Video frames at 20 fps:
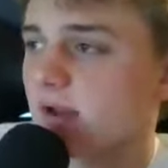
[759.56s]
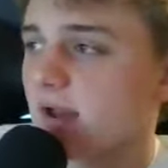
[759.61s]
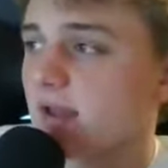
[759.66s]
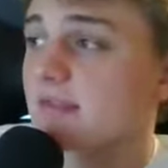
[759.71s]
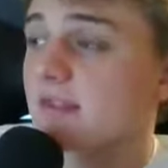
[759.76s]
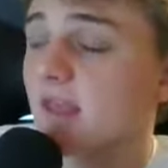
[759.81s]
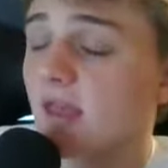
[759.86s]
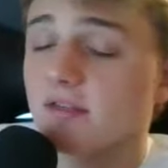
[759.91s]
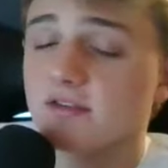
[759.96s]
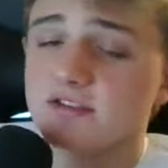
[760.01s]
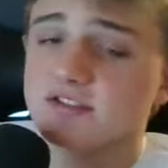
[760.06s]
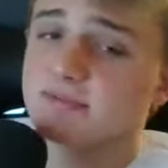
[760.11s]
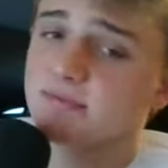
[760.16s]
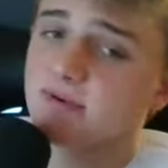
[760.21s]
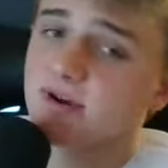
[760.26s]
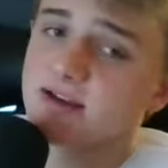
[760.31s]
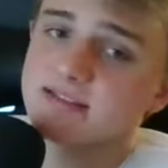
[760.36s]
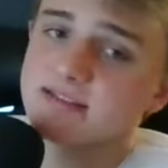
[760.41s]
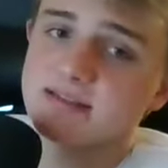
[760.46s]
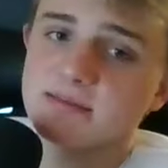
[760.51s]
another
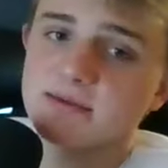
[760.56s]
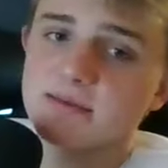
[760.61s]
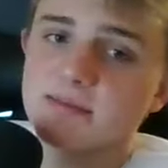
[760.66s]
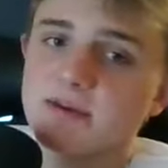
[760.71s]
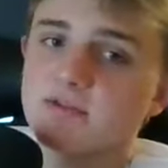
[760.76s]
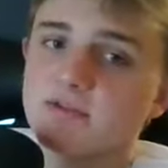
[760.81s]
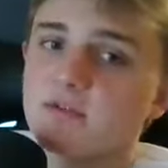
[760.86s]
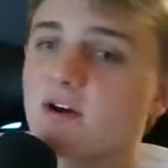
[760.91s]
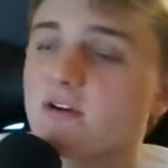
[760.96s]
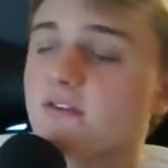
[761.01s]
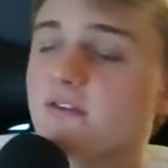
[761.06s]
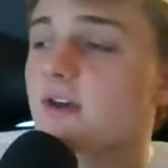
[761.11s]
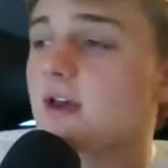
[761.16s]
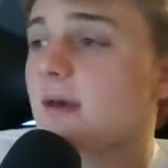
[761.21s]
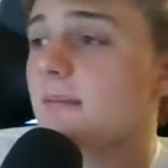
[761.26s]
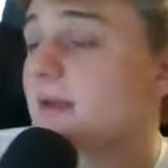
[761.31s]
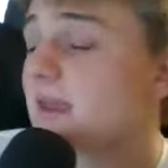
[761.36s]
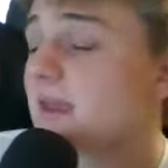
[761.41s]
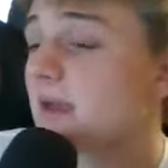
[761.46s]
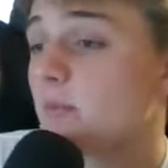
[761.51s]
surprise team in the Big Twelve.
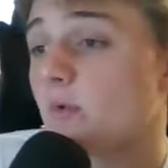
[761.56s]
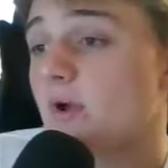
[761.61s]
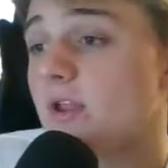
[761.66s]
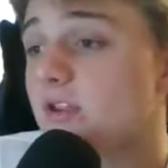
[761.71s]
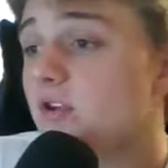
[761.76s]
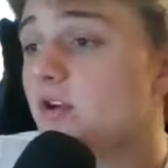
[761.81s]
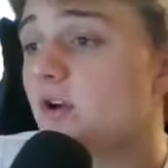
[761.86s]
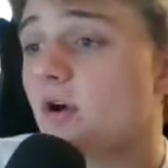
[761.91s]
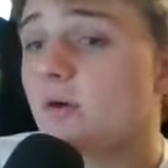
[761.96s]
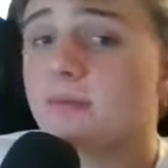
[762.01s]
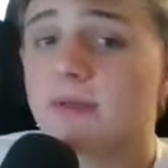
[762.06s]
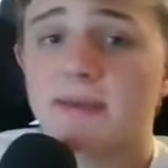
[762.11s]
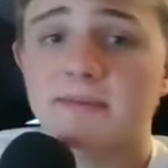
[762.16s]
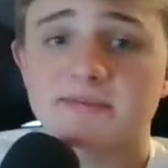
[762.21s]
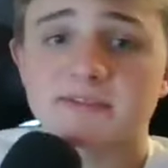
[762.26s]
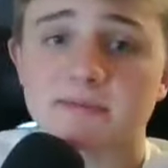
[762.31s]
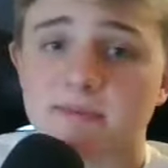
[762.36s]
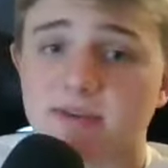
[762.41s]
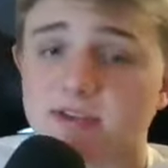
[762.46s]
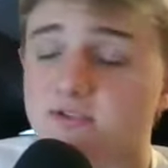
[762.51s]
But again, win your home
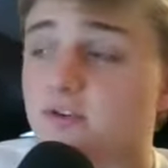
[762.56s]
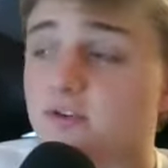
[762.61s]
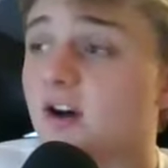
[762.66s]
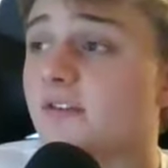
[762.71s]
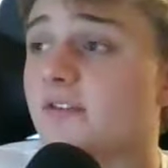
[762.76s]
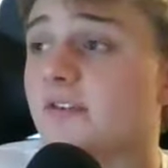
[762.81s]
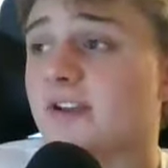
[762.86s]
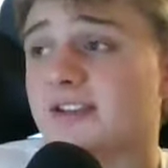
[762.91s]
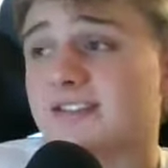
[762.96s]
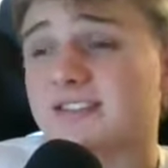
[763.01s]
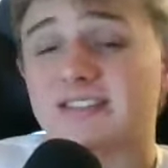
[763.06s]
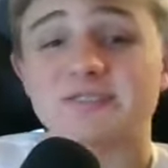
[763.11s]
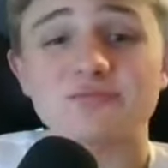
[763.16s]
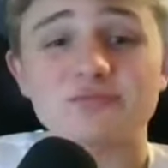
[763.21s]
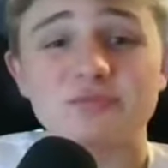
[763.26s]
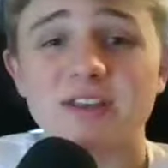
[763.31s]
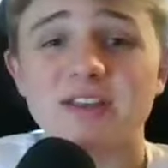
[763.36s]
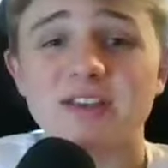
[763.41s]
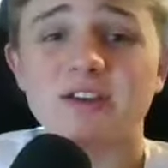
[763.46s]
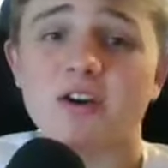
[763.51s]
games in the Big Twelve because it's
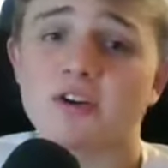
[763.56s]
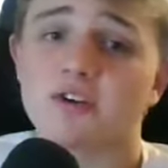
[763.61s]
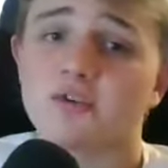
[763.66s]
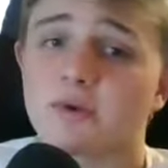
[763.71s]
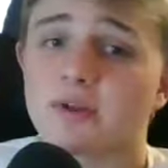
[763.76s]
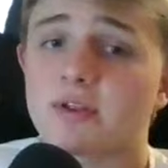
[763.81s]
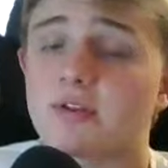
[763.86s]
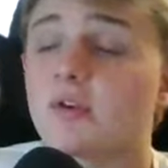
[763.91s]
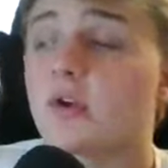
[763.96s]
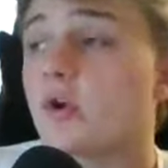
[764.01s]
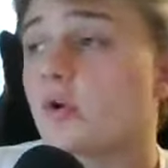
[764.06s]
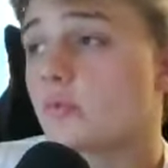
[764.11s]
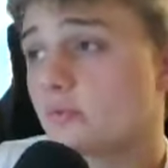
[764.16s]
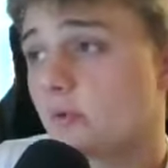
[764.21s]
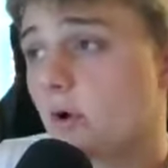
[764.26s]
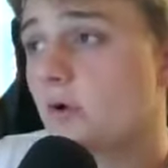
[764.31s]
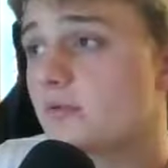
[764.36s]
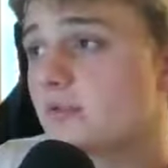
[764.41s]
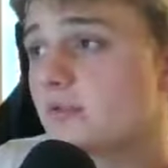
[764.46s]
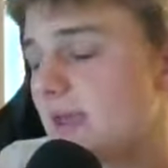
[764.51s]
really hard to win
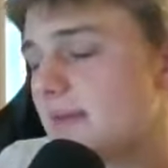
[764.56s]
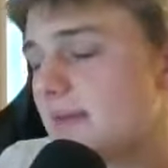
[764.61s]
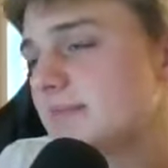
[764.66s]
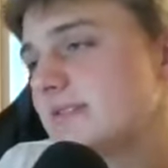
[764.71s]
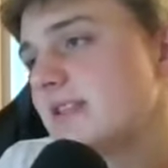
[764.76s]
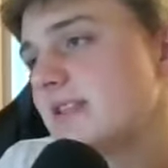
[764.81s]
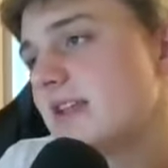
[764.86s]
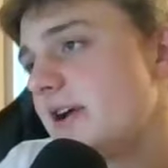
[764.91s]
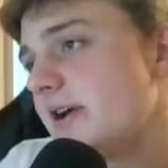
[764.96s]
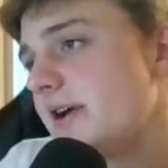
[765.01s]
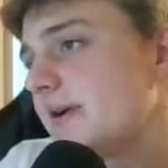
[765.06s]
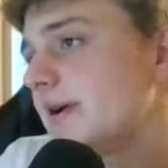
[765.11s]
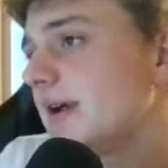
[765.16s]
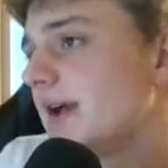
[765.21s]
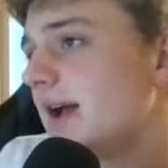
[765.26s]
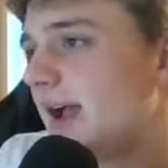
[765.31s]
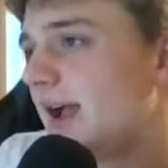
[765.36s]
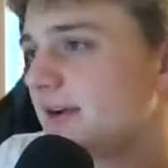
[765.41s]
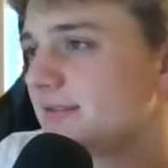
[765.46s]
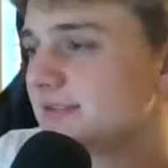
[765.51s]
road games there.
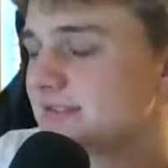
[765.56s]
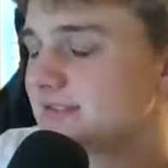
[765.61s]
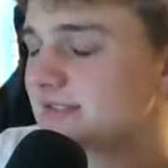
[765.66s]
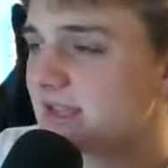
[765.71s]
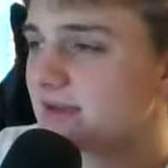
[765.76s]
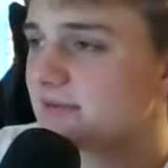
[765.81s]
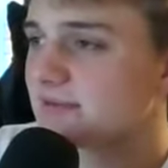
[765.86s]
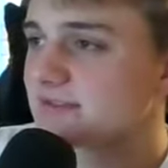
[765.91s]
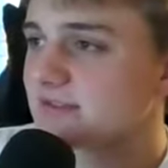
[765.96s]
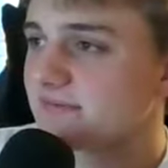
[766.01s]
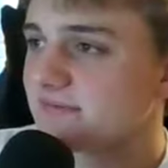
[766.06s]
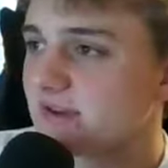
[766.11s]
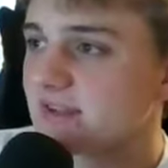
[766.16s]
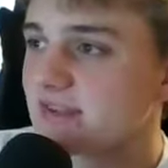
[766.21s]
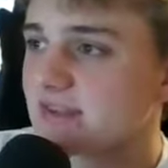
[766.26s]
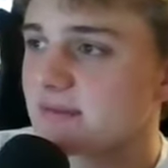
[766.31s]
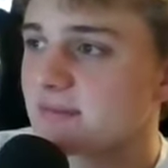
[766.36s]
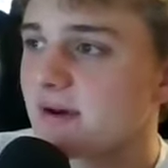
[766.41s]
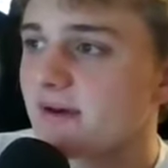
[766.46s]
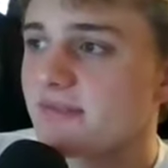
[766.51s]
Iowa State was a
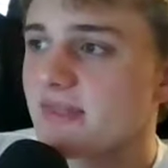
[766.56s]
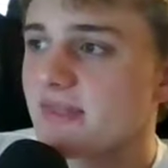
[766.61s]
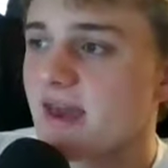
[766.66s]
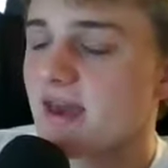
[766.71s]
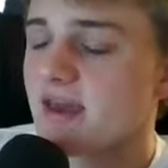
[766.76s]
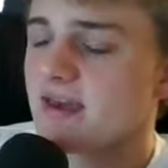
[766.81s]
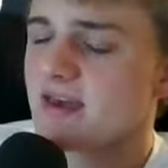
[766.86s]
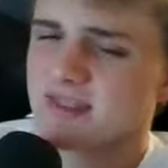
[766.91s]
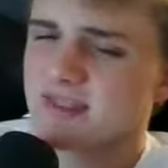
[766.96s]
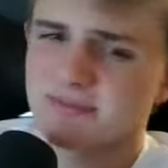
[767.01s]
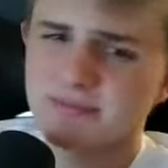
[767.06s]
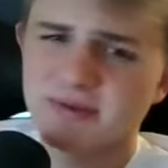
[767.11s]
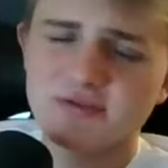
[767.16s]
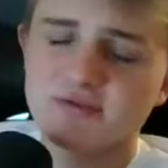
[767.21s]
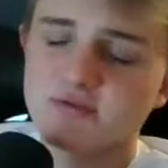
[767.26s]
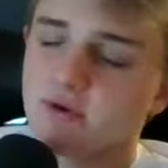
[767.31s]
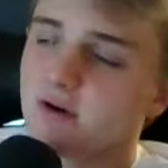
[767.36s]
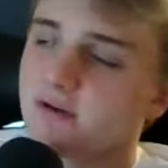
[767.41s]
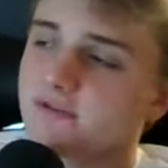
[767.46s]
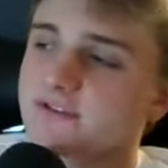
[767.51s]
victim of that. The Big
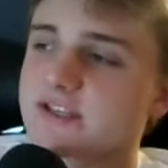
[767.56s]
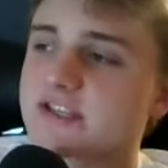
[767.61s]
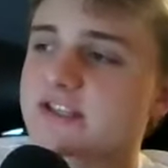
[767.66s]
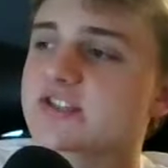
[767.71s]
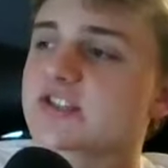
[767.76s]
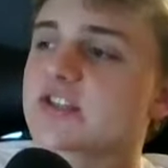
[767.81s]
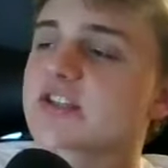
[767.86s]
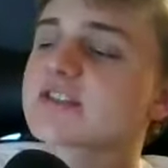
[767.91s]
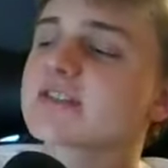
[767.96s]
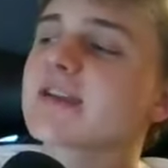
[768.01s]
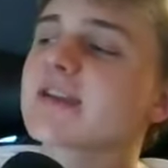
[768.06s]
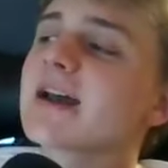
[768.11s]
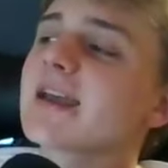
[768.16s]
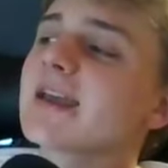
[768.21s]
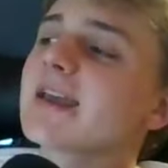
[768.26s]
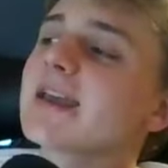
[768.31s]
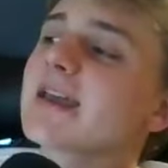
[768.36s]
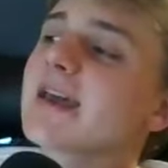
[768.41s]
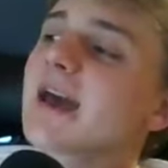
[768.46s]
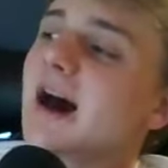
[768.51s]
Twelve is just a
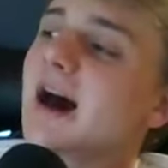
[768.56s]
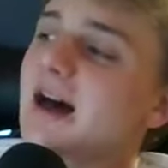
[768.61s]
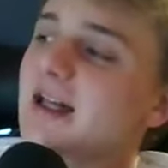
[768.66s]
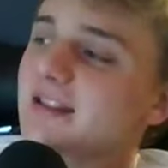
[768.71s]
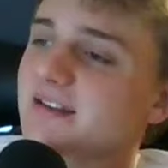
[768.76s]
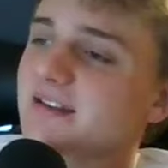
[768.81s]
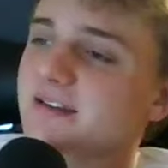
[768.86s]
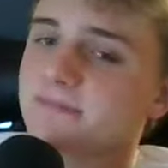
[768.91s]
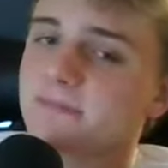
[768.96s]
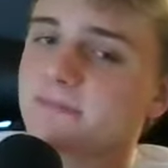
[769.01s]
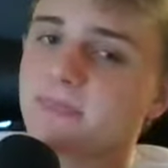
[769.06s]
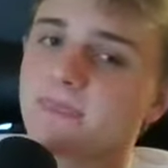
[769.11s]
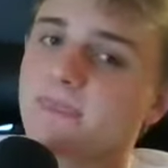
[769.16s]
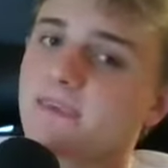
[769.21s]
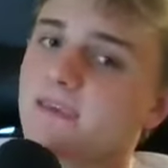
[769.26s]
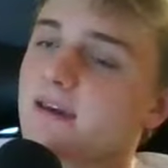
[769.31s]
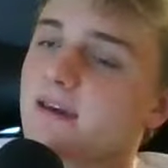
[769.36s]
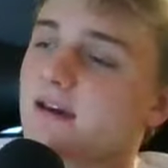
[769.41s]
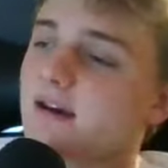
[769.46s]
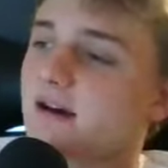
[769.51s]
gauntlet.
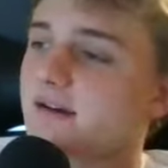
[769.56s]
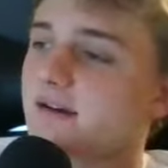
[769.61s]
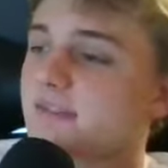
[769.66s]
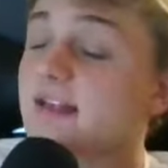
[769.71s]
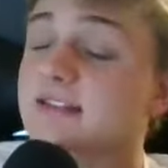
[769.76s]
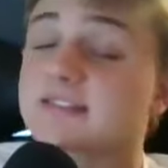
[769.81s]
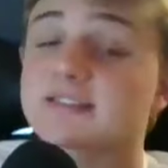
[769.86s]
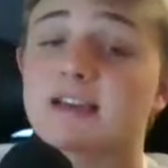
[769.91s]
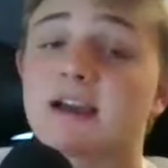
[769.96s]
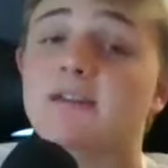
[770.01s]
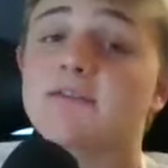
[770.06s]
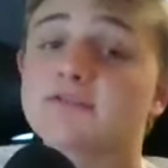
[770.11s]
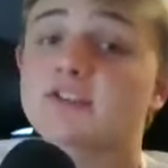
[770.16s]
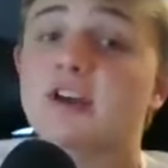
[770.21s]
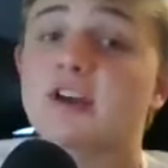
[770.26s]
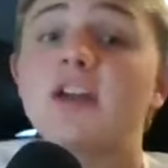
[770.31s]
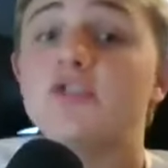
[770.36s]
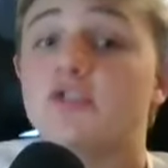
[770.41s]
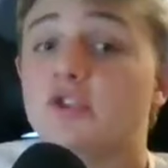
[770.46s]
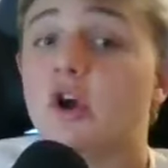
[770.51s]
Uh, that's a conference
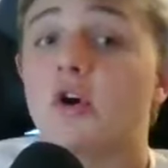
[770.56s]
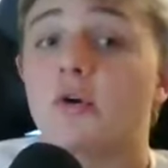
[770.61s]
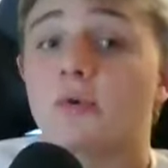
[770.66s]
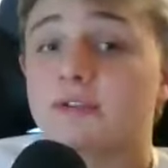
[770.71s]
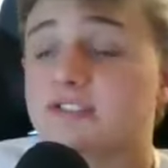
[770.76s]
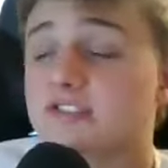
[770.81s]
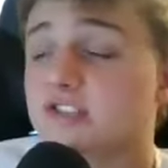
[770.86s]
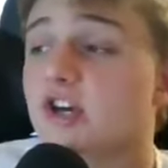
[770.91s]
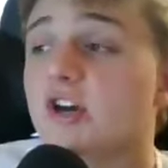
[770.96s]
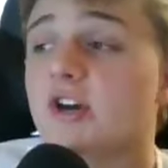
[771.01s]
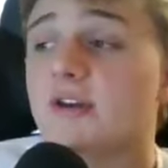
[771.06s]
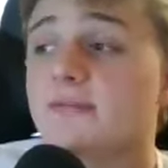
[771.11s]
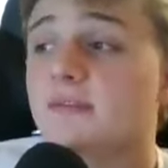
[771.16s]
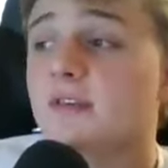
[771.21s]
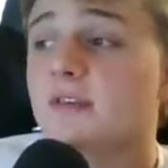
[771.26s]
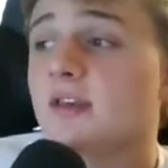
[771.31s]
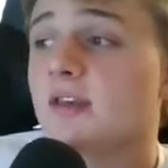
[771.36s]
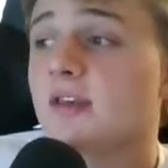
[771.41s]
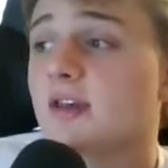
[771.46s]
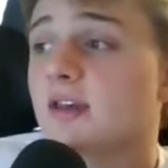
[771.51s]
I know it's good,